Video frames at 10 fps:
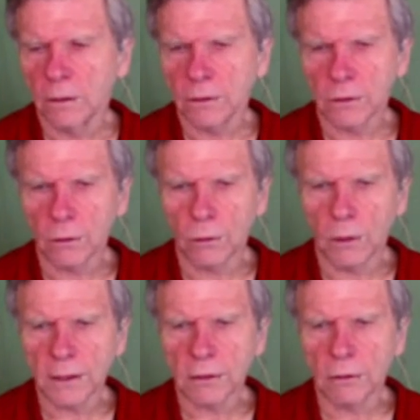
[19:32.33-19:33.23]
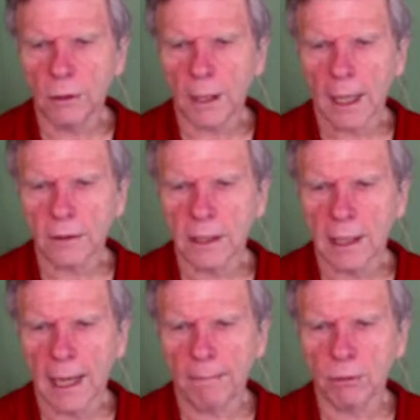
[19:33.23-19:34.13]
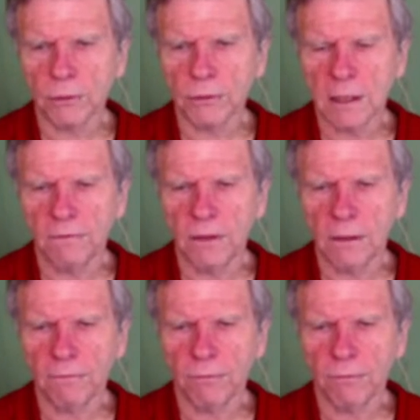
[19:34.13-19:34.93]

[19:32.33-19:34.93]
So let's look at the Apple TV